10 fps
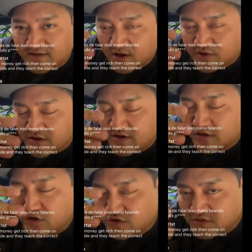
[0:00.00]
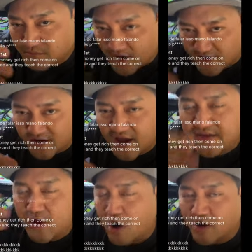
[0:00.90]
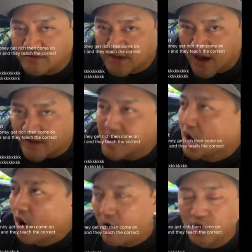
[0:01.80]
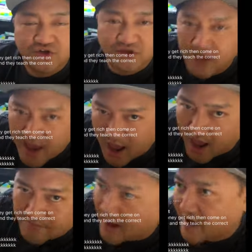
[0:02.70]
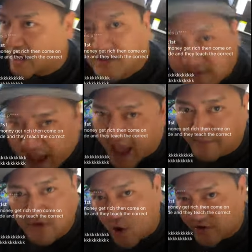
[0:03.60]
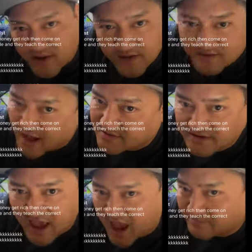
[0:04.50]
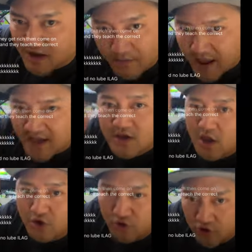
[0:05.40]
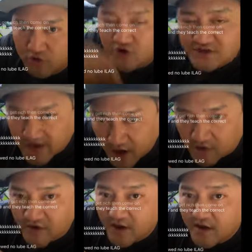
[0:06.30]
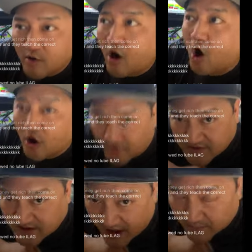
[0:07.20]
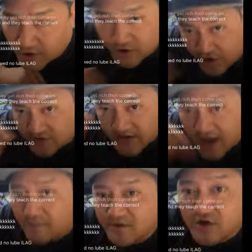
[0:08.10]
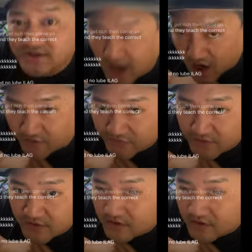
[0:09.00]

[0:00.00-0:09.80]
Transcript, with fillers: friend until you lose money. And then all of a sudden, oh shit, I, I got scammed. No, you didn't get scammed, dumbass. You, your scale are the scammer. You scammed yourself.